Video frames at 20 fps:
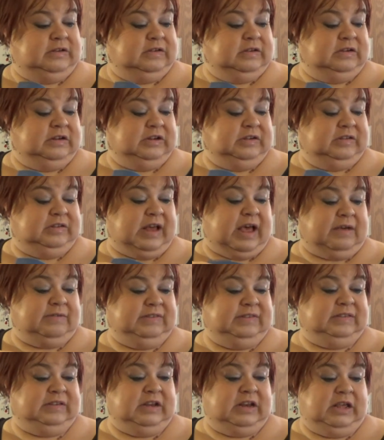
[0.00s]
to just have
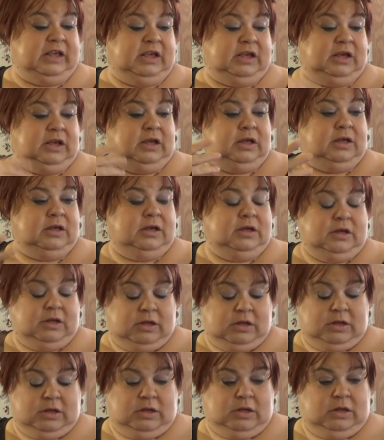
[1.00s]
sitting
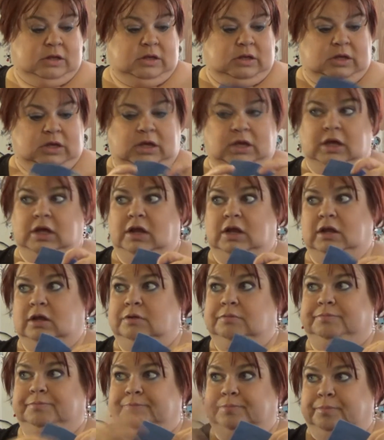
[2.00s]
in
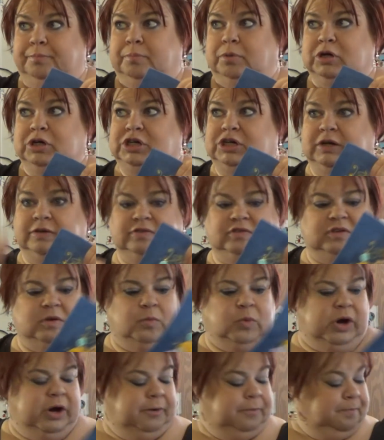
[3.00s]
a bookshelf
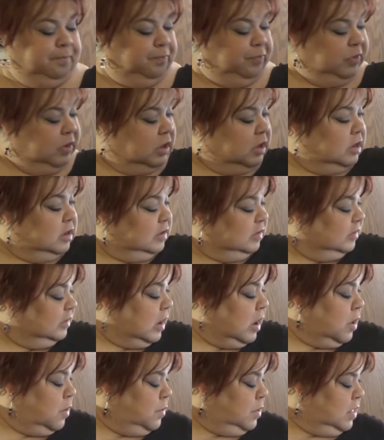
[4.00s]
somewhere.
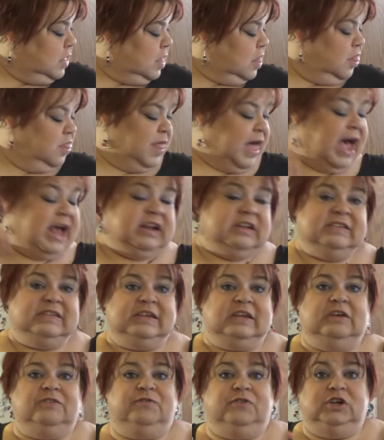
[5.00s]
So that is
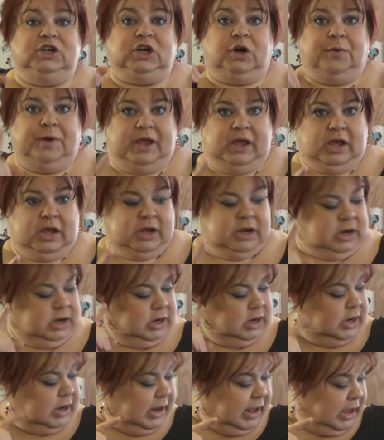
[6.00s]
it for Joanne.
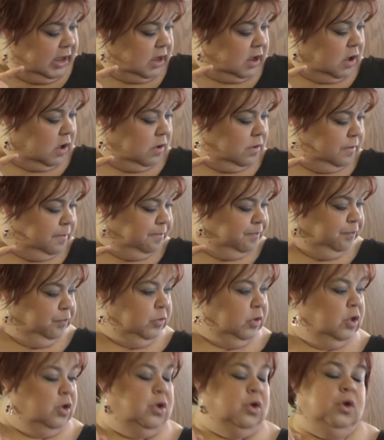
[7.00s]
Now,
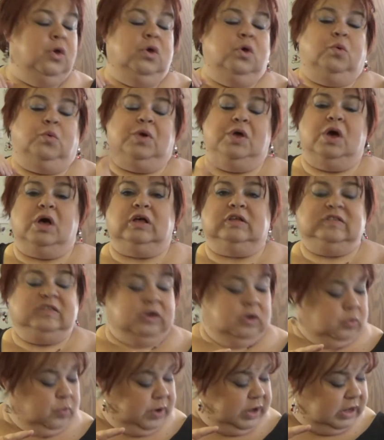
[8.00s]
we
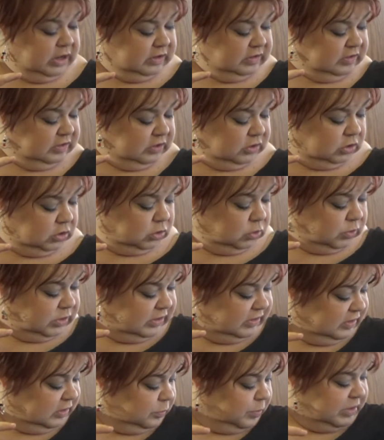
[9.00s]
also went to, what
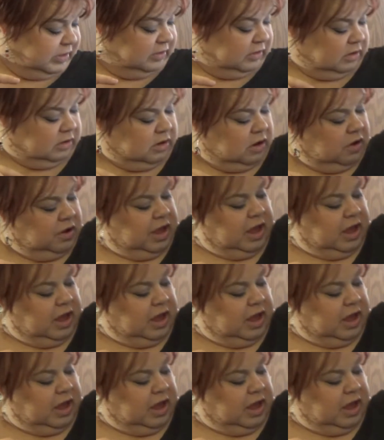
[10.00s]
is this place called? Oh,